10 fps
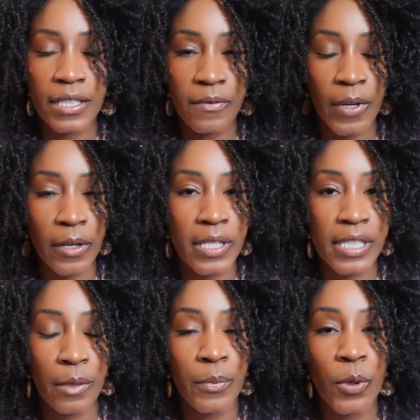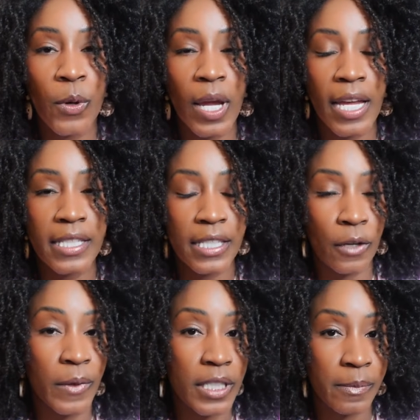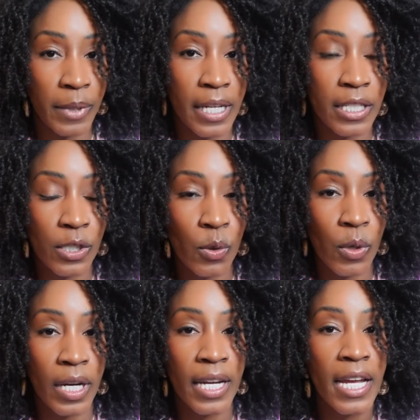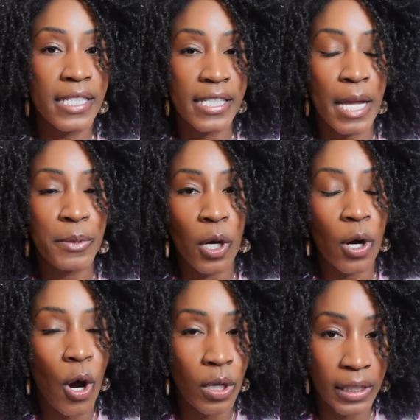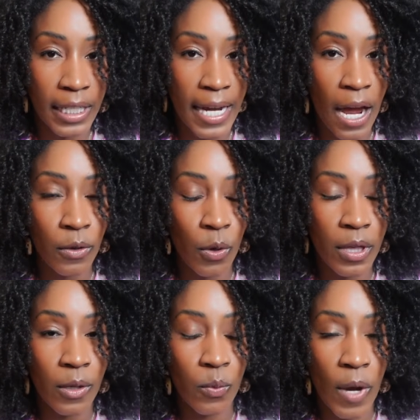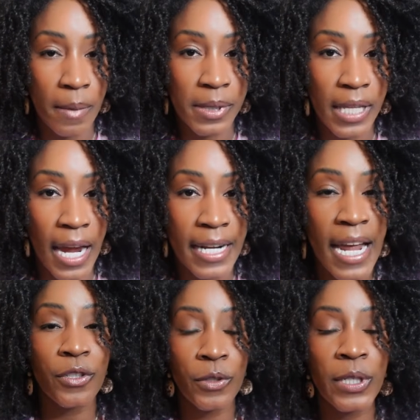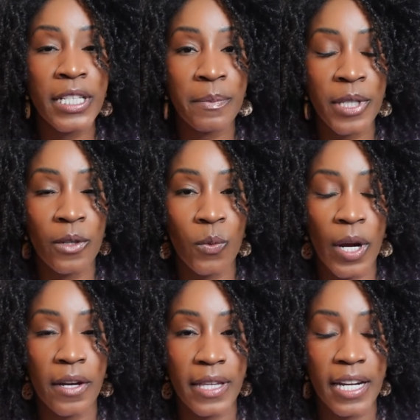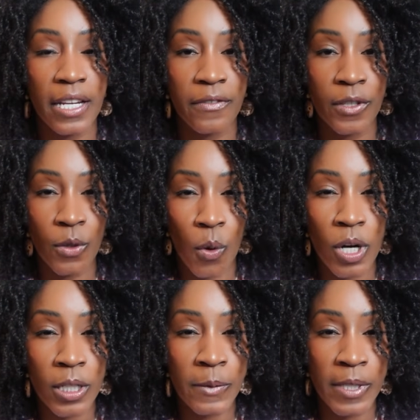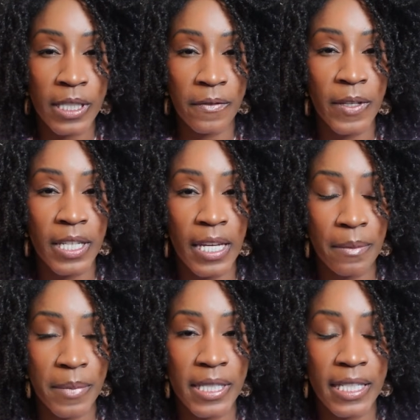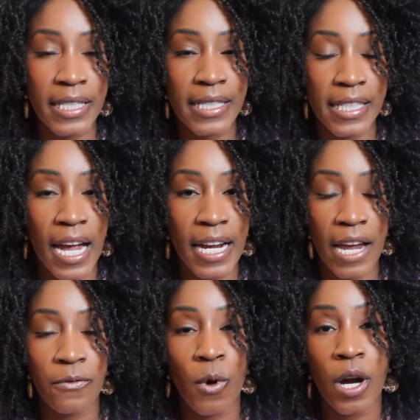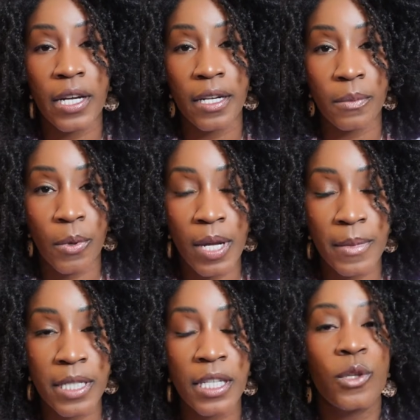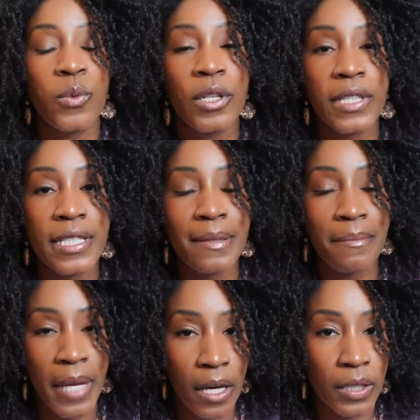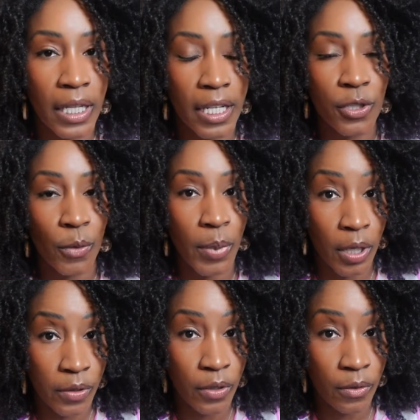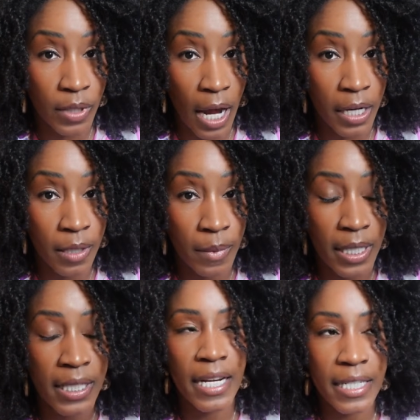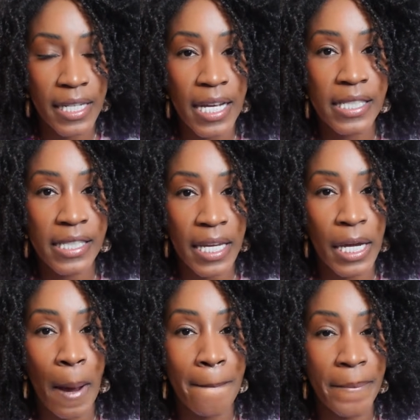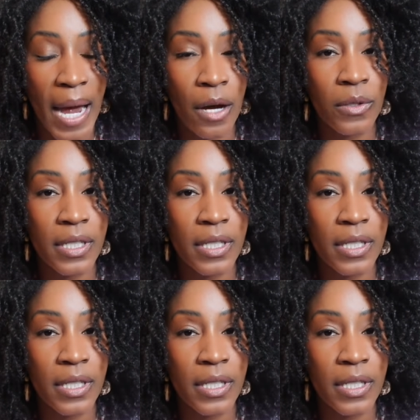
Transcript: is very simple and self-explanatory. The steps are all laid out on the website. You do need to be aware that if your specific embassy does not have walk-in appointments, you will need to mail in your personal documents, and it does take about